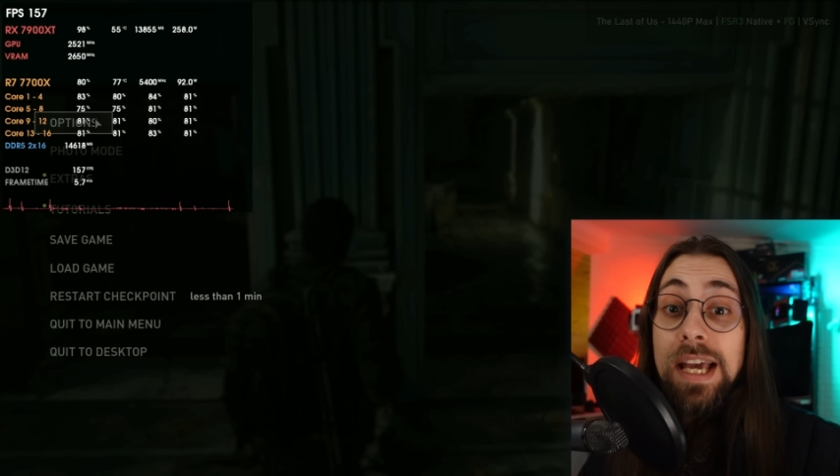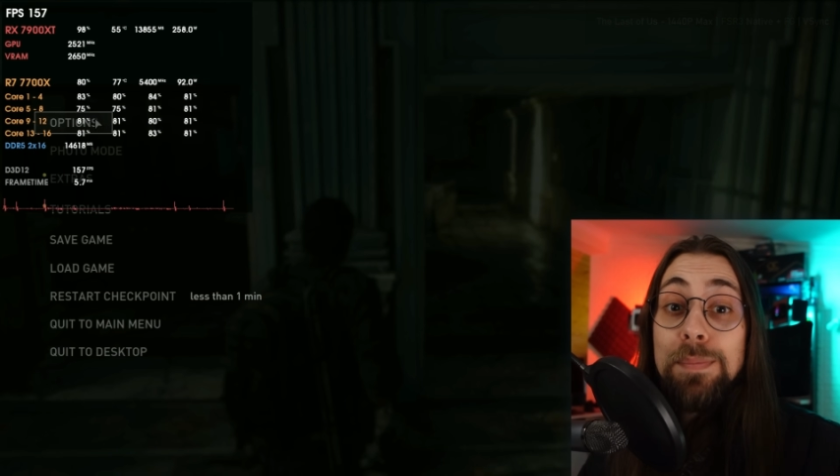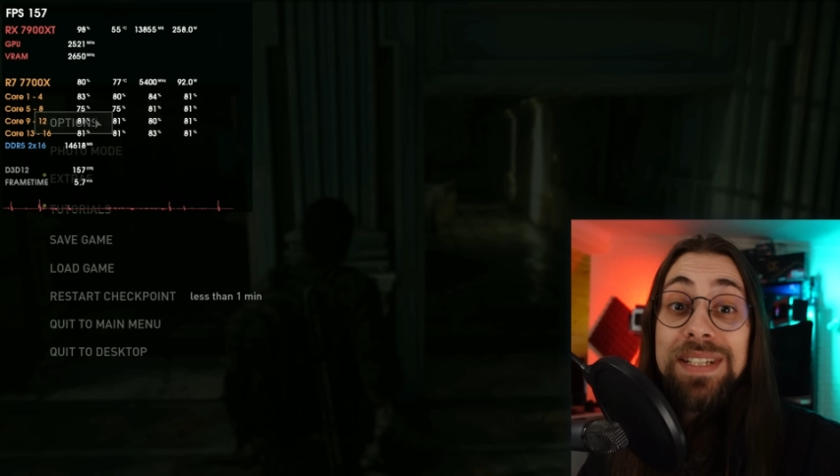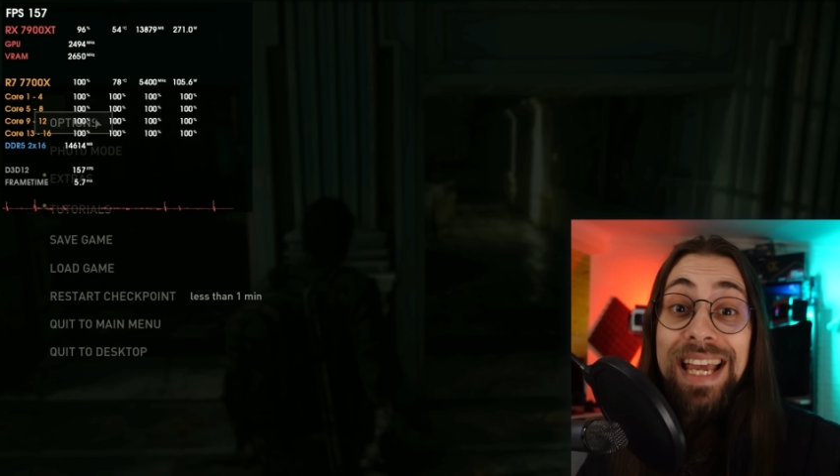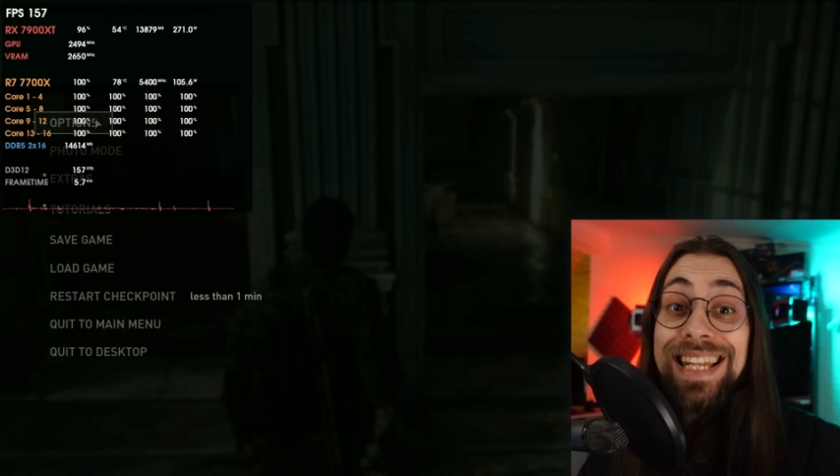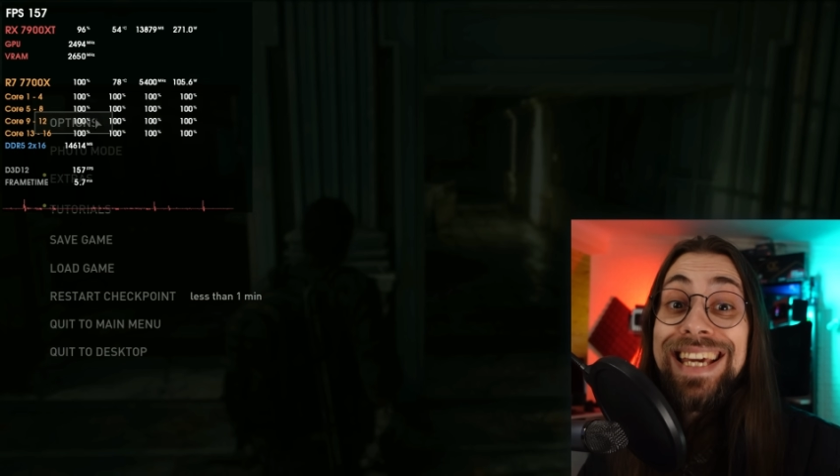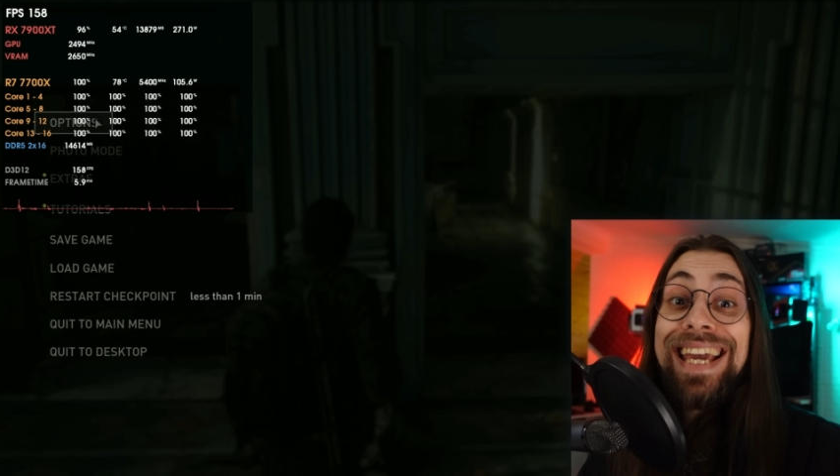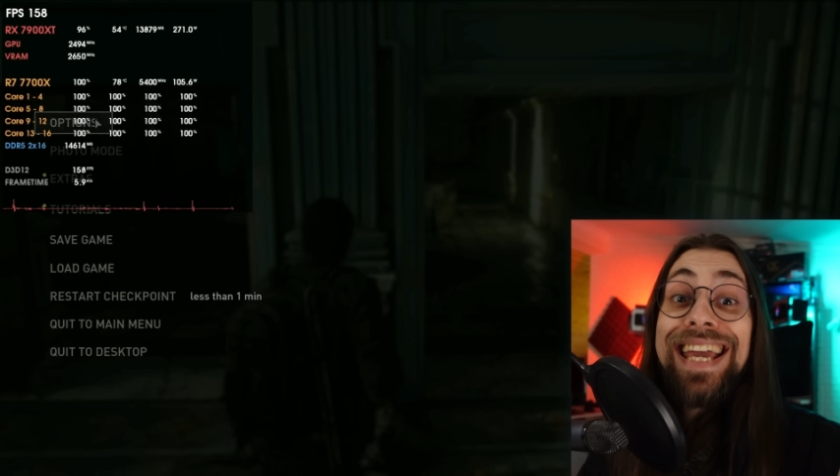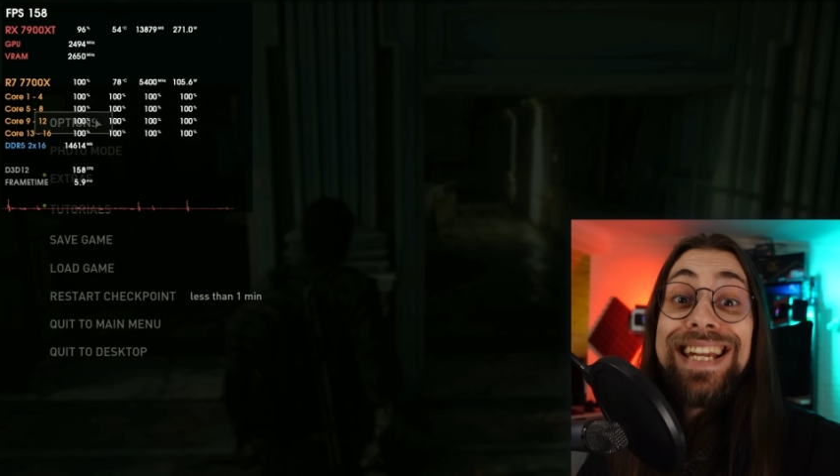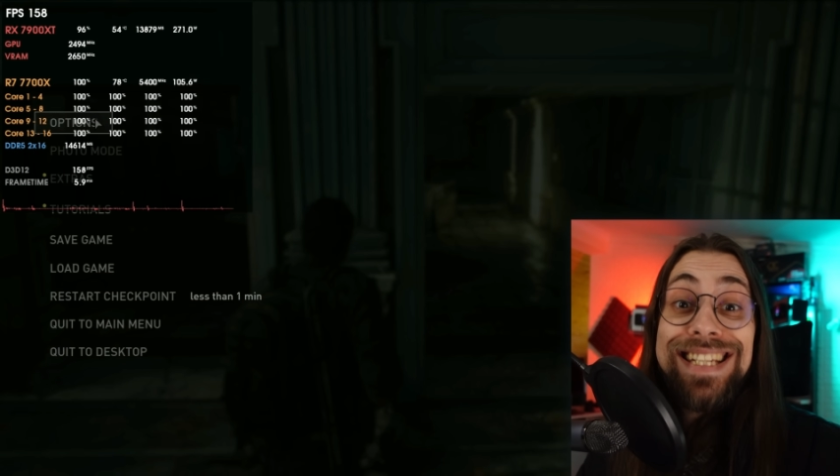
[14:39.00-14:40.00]
upscaling
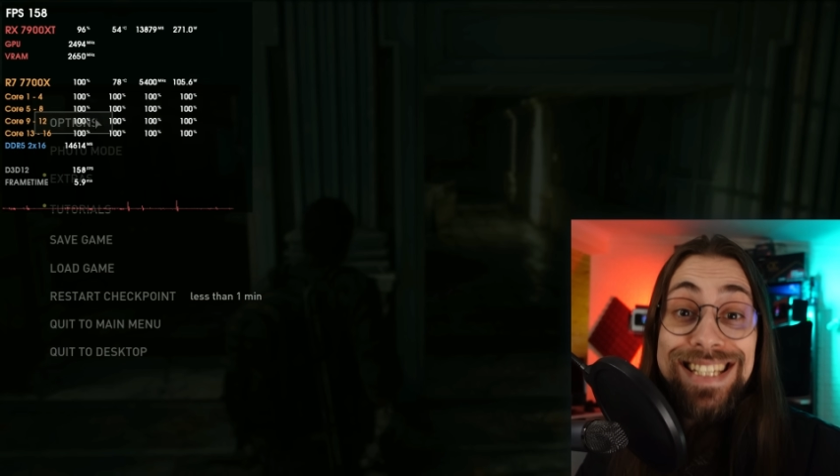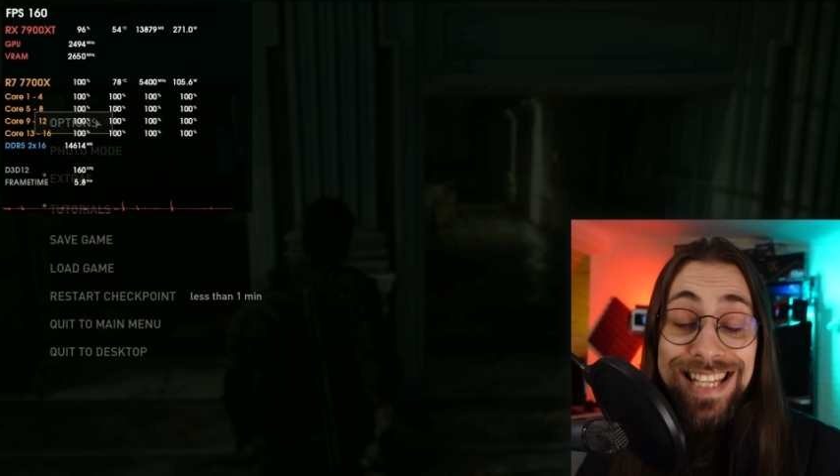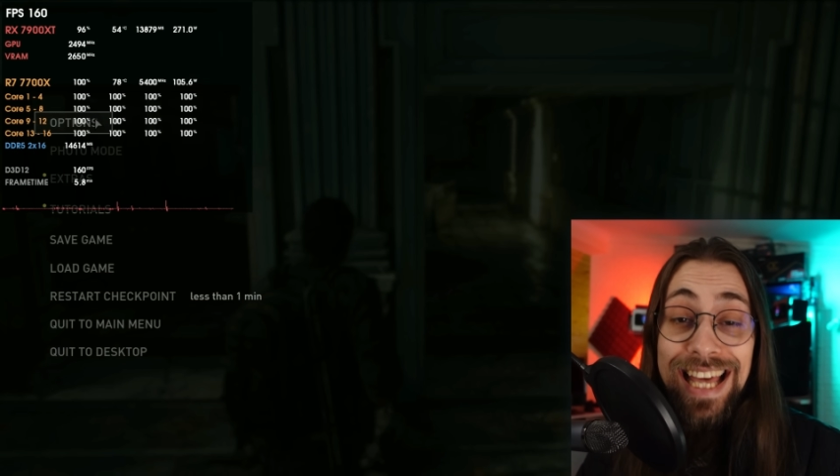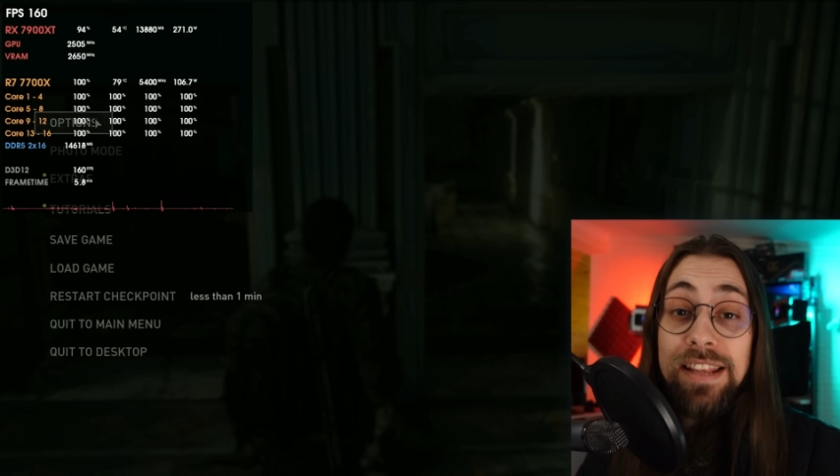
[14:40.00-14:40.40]
instead